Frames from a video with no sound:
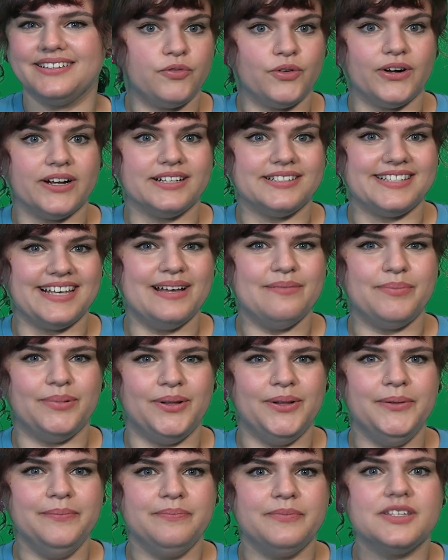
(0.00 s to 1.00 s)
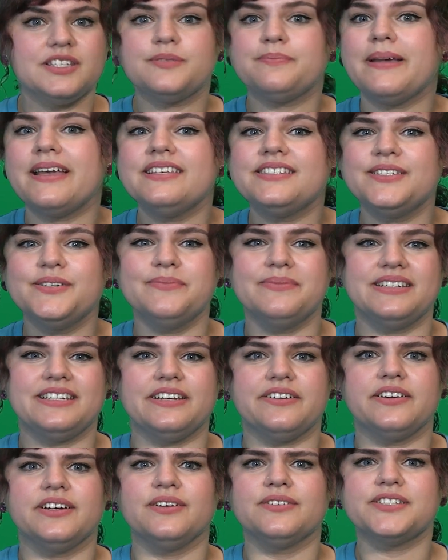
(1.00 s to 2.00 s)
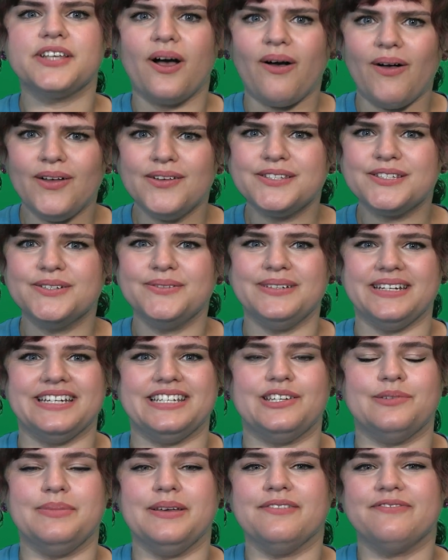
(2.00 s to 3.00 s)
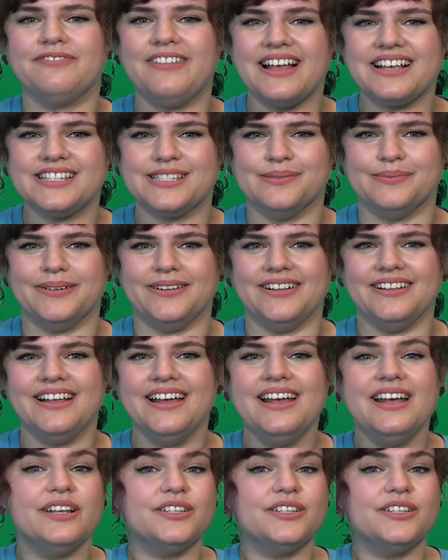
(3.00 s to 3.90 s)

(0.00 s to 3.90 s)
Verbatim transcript: For example, spacesuit materials also need to be flexible,